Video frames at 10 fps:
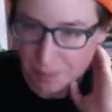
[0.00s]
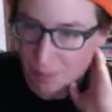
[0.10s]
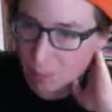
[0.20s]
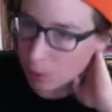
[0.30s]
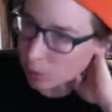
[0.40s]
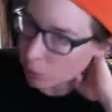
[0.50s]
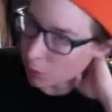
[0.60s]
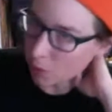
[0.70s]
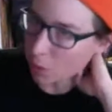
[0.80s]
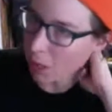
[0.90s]
but
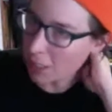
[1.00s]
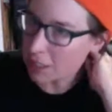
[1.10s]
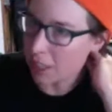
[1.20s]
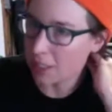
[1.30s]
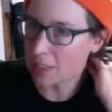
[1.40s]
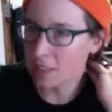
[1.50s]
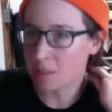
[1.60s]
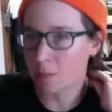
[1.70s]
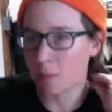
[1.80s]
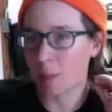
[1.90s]
from my sense,
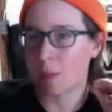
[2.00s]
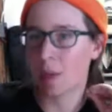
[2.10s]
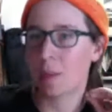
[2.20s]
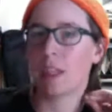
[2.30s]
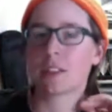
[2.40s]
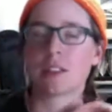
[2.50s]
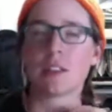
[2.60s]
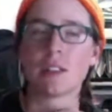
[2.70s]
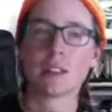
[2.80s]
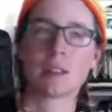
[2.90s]
it might be as
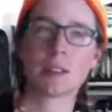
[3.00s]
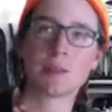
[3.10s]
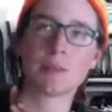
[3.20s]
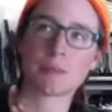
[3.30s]
a